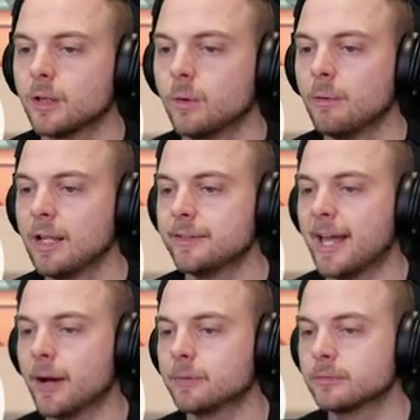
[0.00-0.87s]
Well
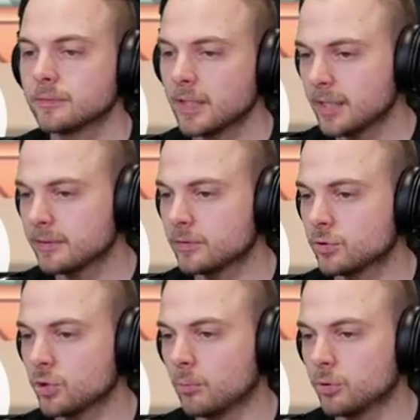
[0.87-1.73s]
now, isn't
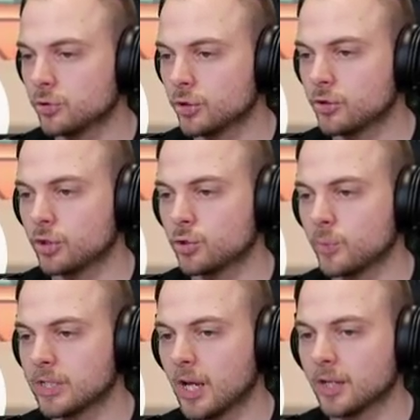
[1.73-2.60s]
Sobble just a
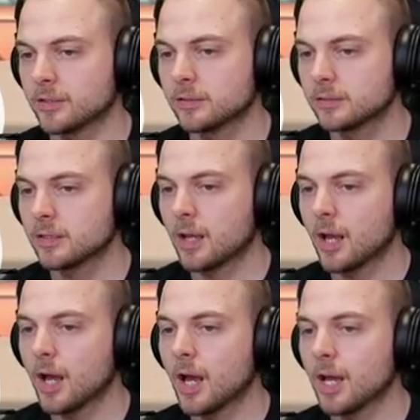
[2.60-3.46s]
sweetheart?
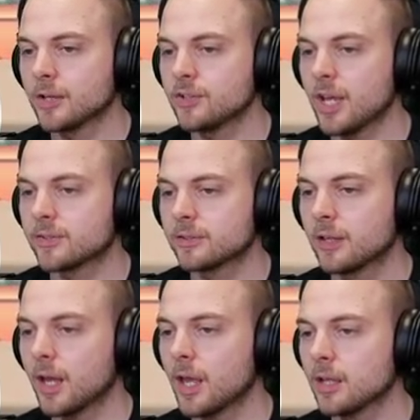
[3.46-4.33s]
And yes,
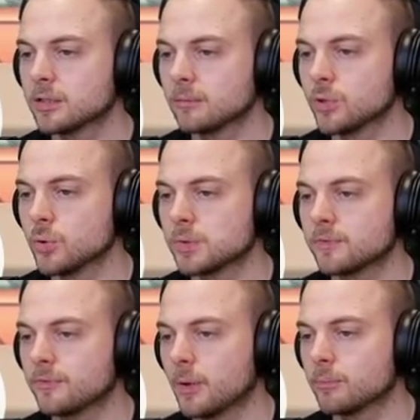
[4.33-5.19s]
I heard some news
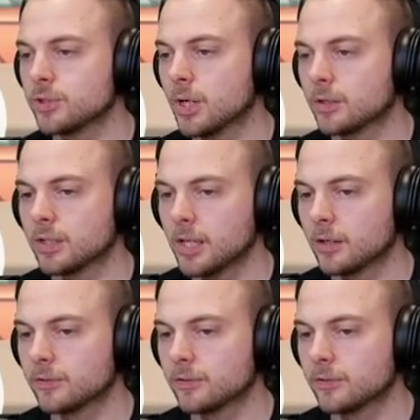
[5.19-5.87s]
from young Leon.